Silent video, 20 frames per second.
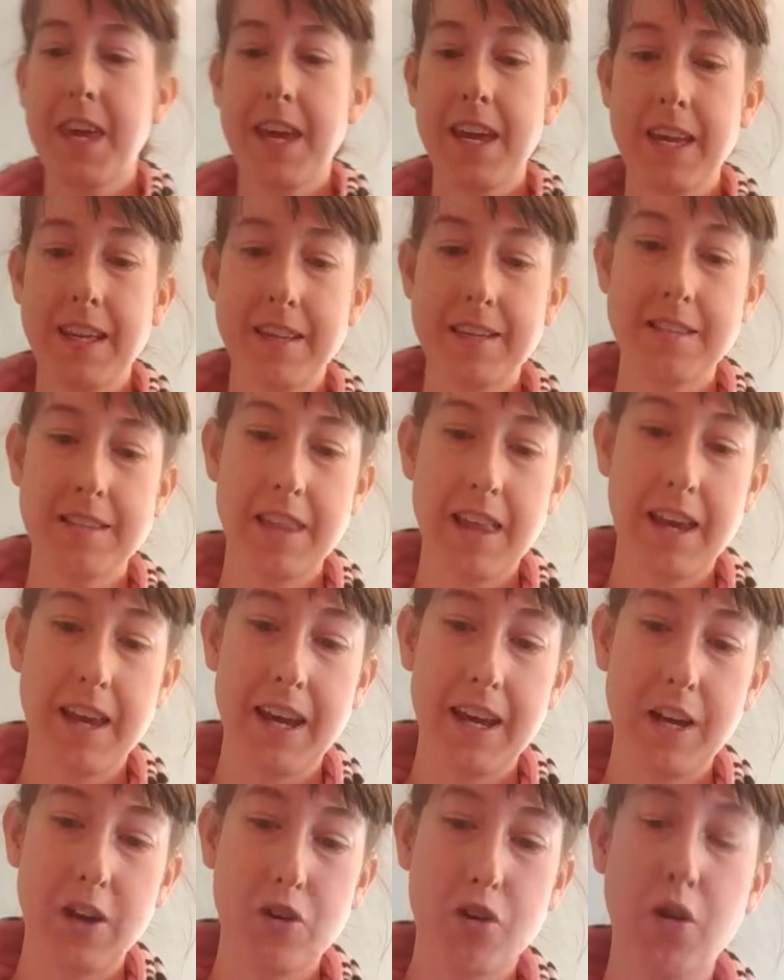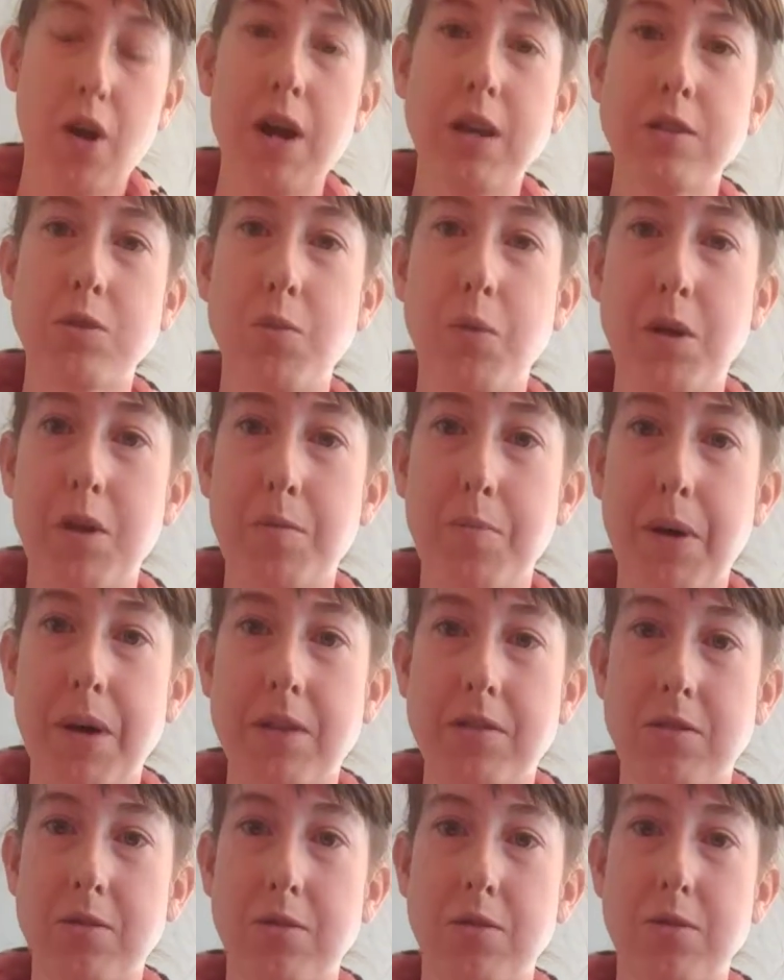things like crossword
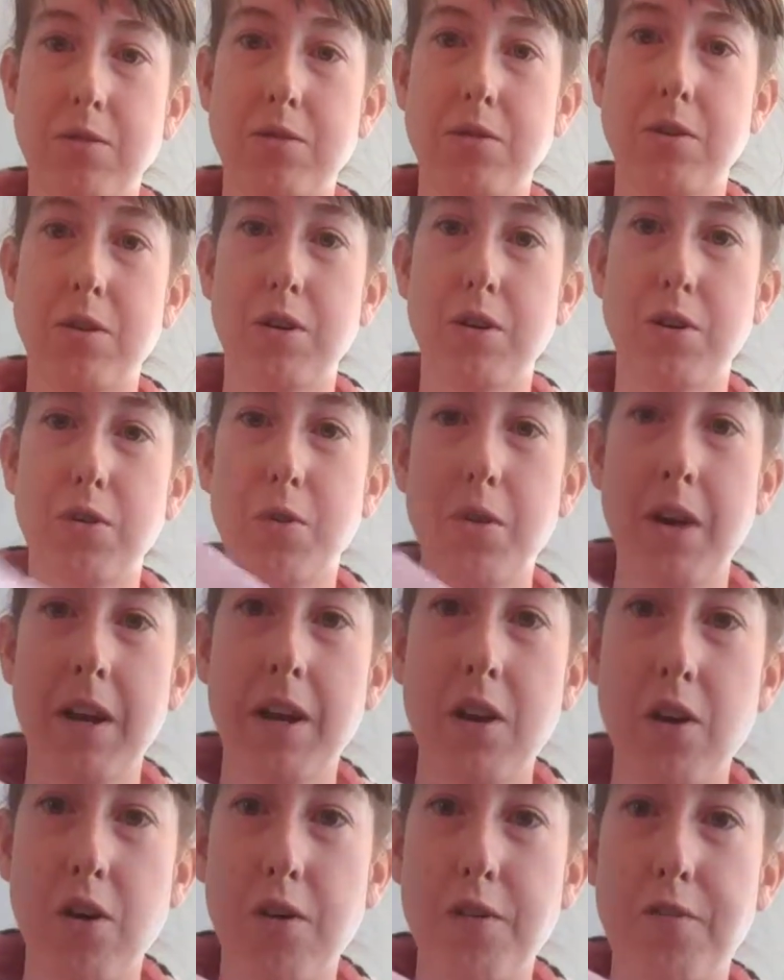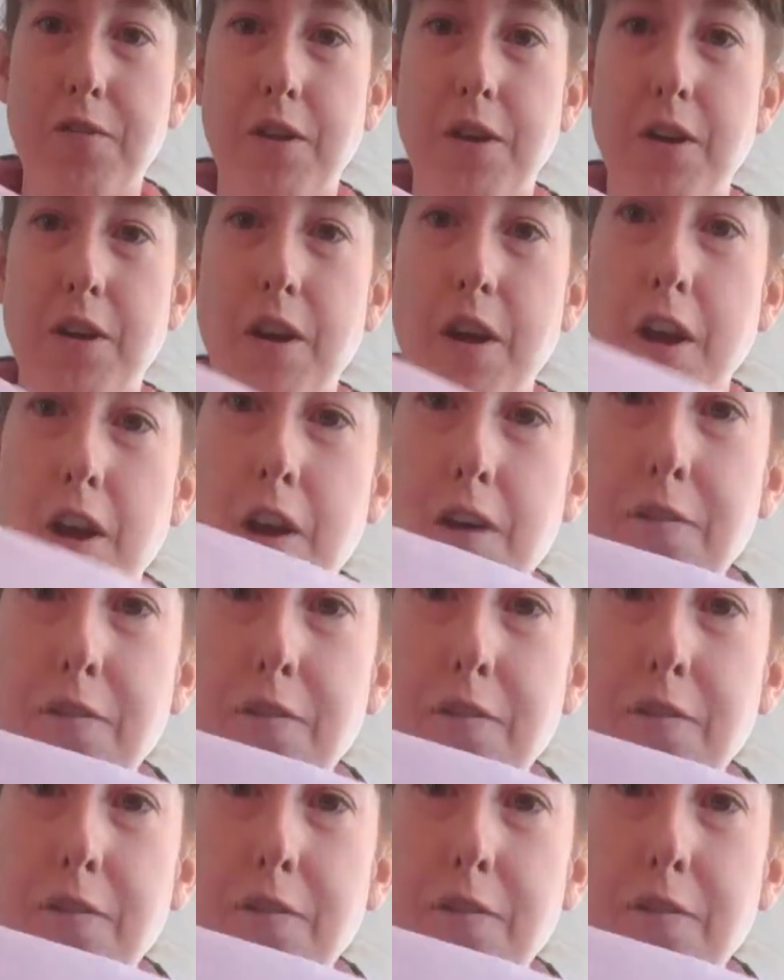puzzles or going over